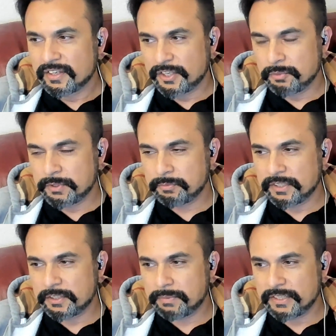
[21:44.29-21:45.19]
humans
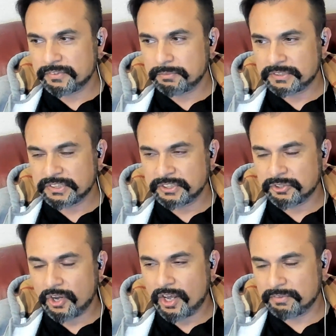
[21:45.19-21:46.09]
being replaced with machine,
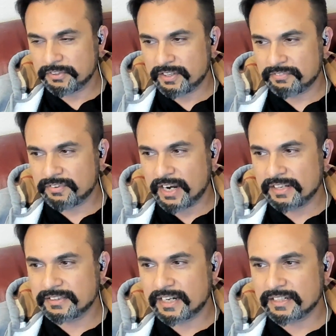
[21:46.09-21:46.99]
you're always going to
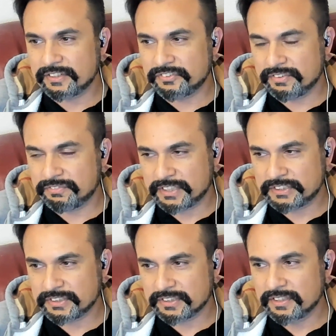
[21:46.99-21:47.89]
find that it's in
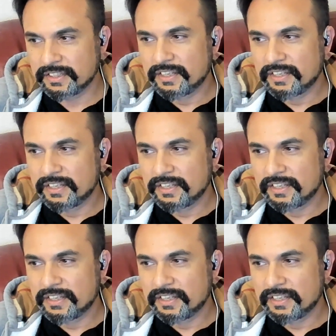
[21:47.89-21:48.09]
fiction.